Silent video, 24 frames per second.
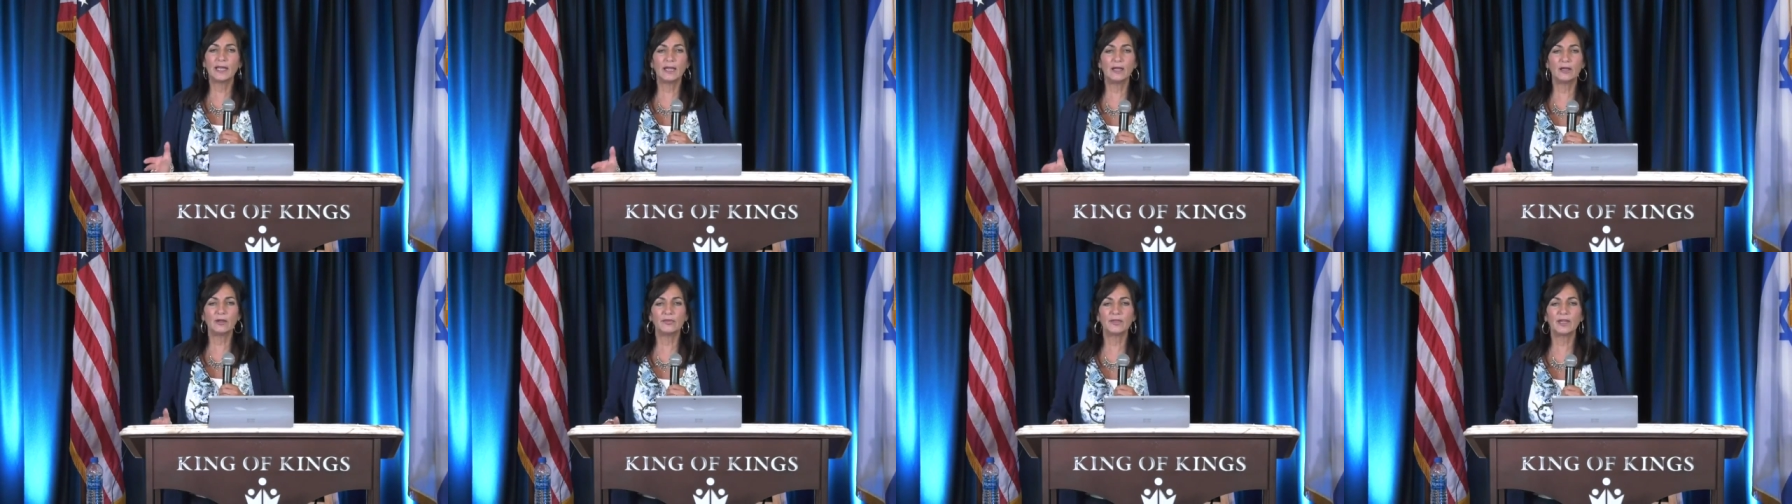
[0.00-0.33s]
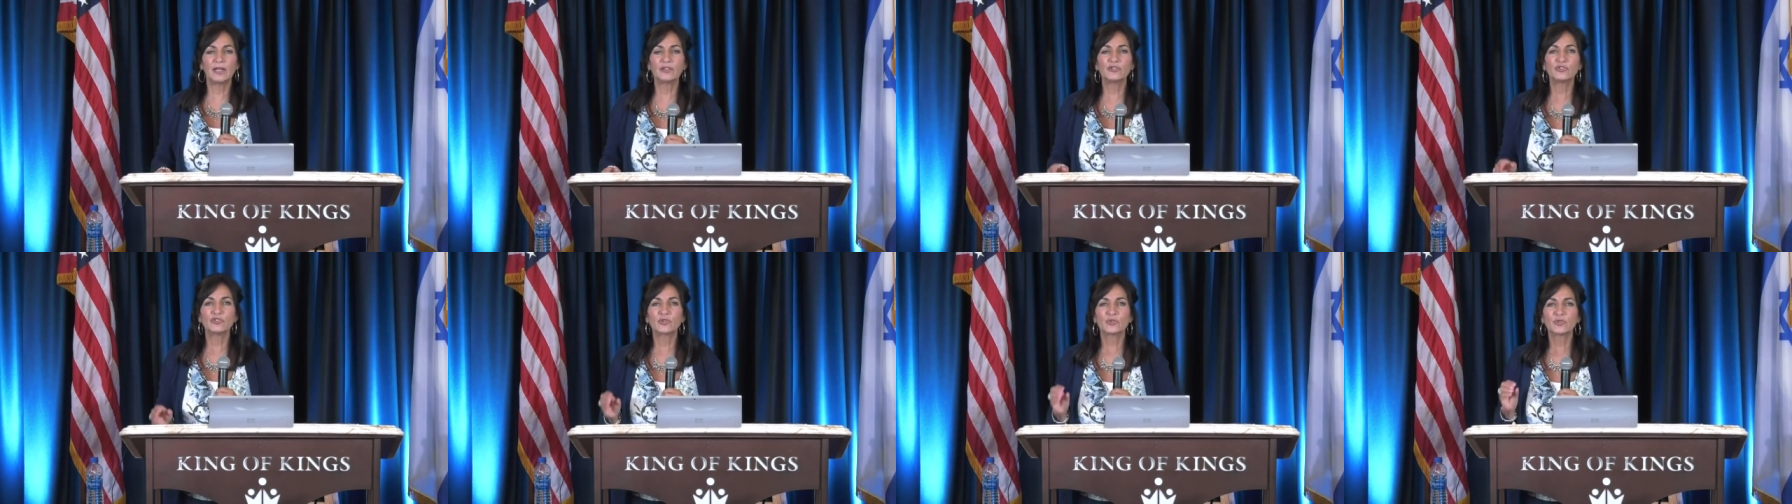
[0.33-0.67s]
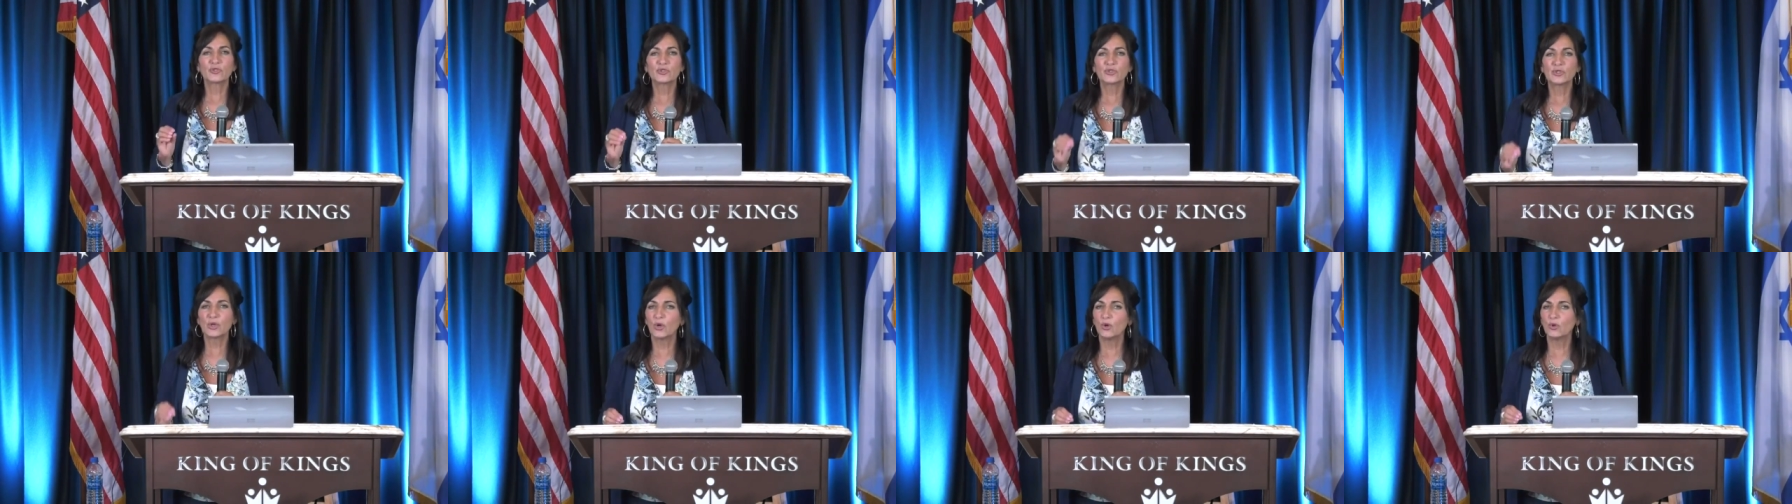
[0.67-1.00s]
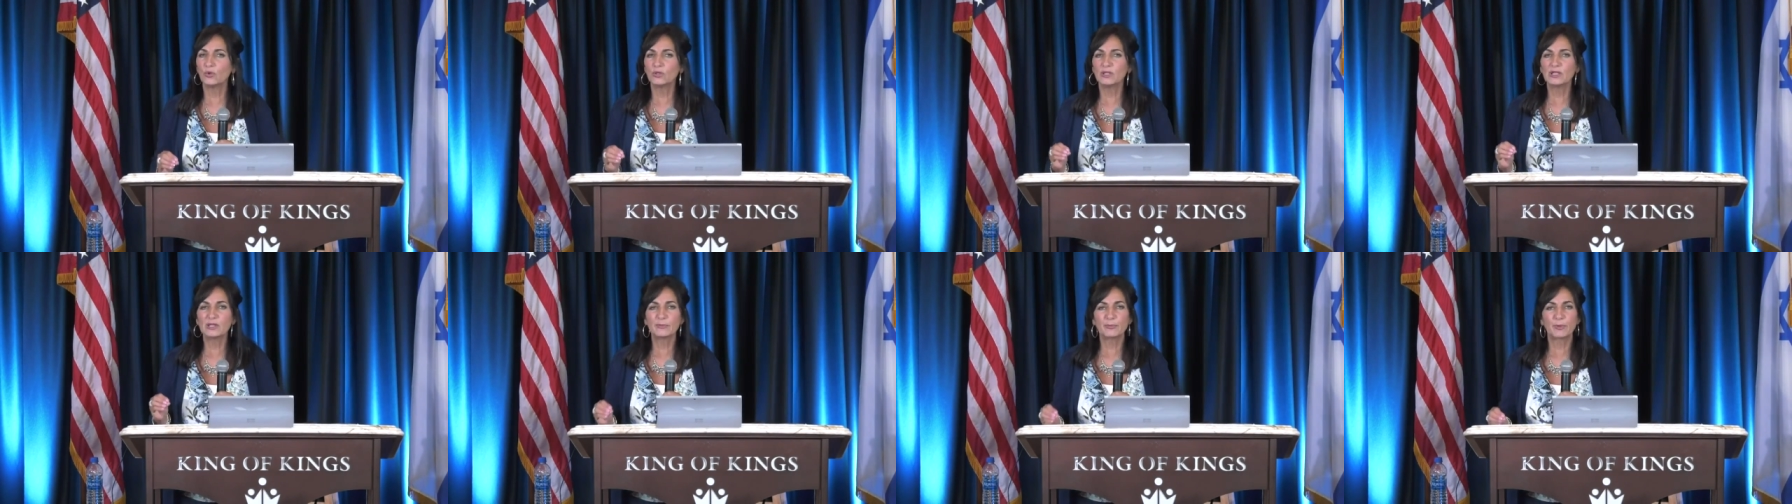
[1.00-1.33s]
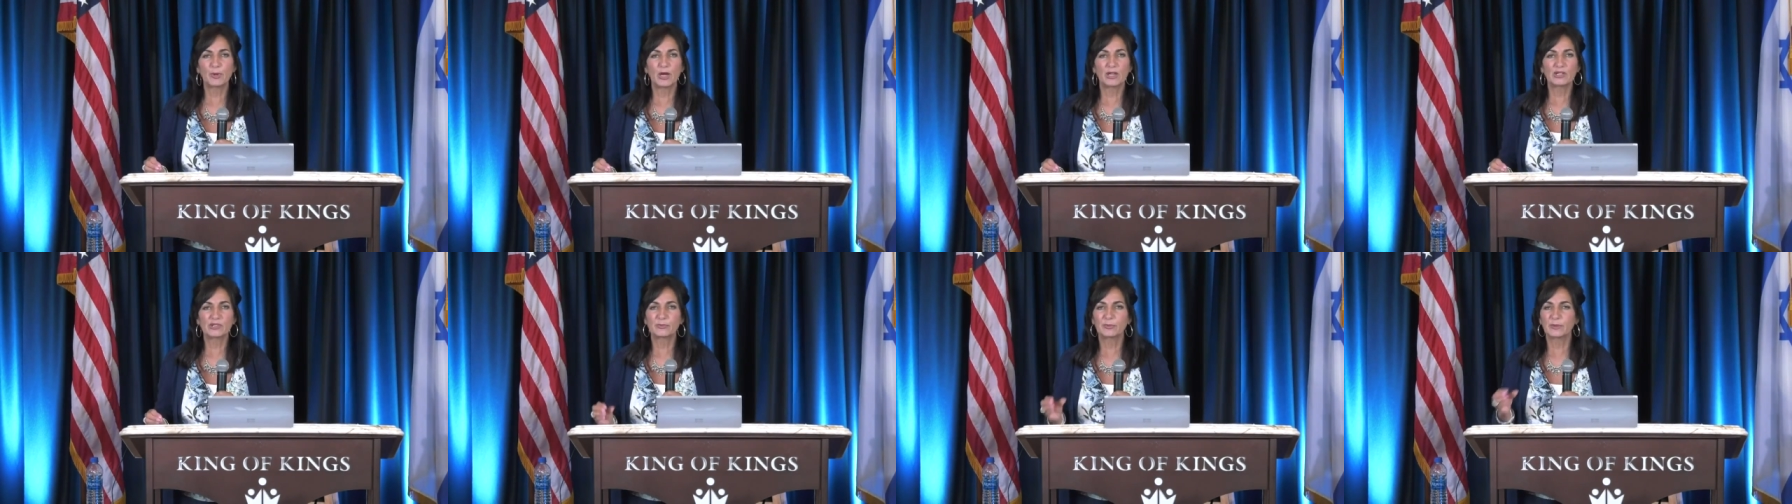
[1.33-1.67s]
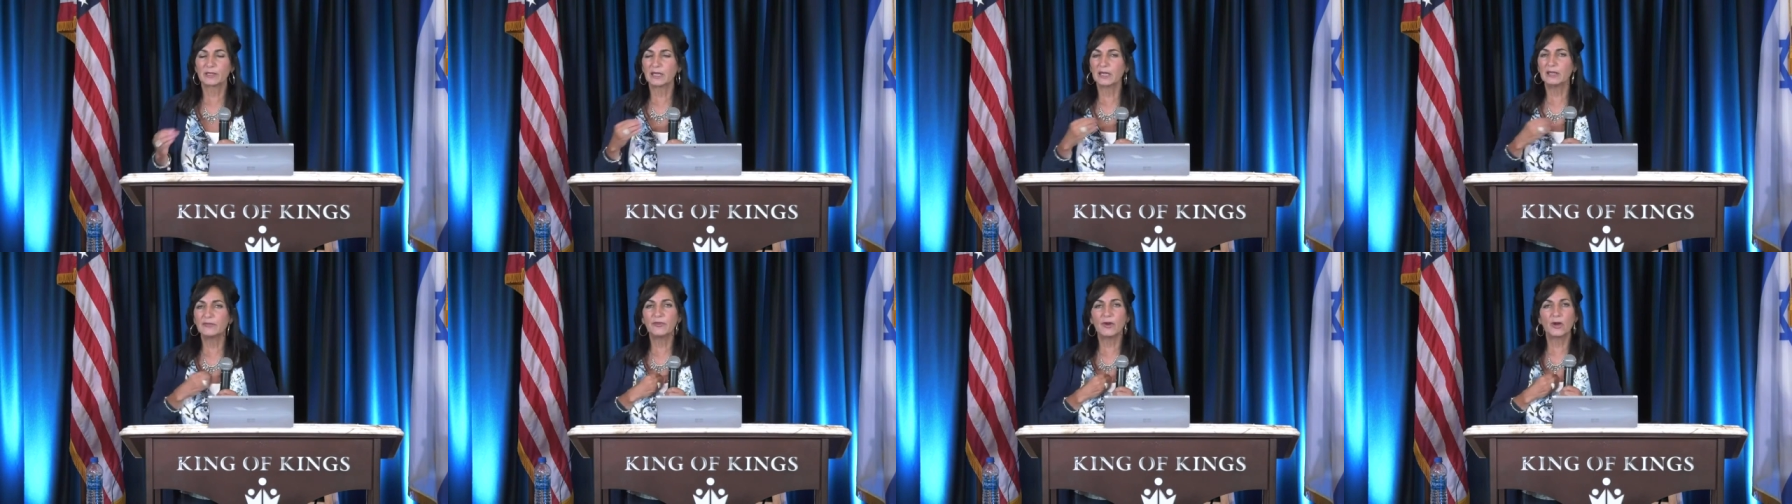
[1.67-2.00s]
good health as your soul is
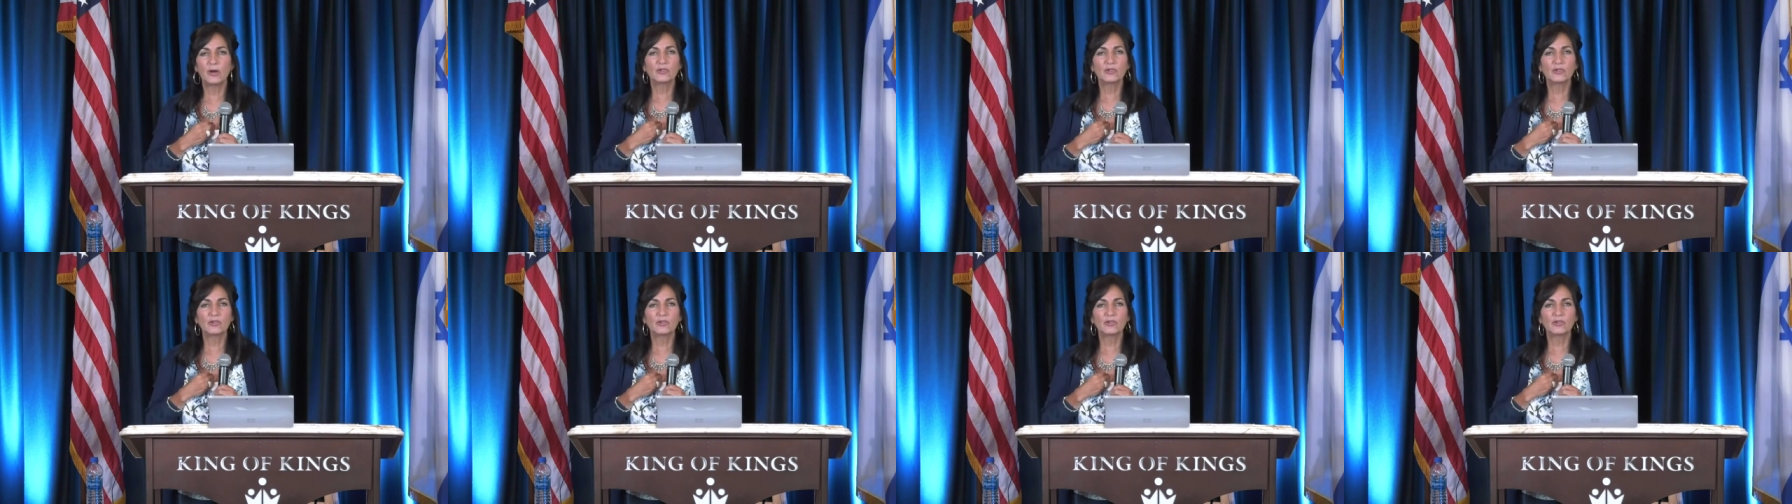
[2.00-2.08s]
prospering.